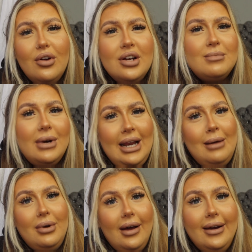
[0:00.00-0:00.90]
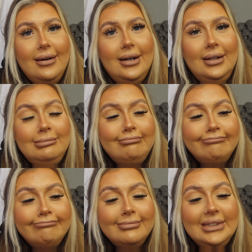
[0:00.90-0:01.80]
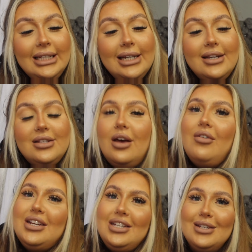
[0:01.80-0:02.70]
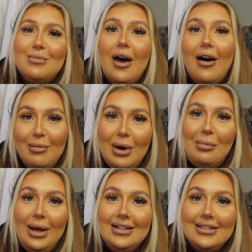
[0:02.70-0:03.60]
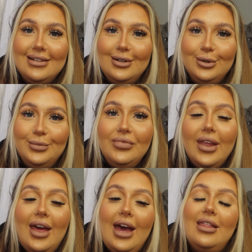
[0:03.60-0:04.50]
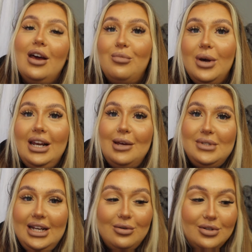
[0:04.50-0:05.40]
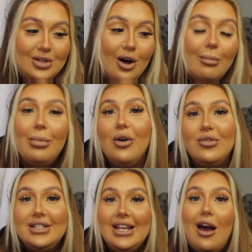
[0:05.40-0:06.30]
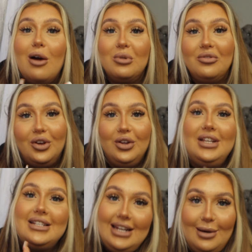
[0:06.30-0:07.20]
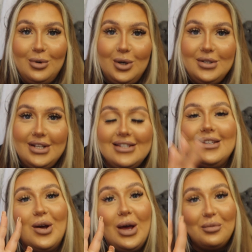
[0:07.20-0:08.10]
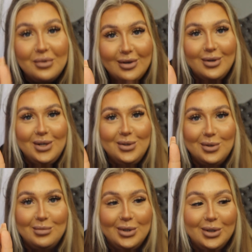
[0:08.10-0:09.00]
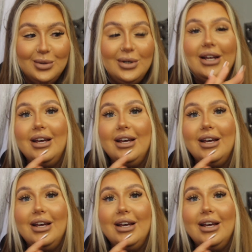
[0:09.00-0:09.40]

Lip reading: lost my lip liner, So I've actually used my eyebrow pencil and then I've put lipstick on top. But obviously I'm reviewing these lip glosses, so it will look normal,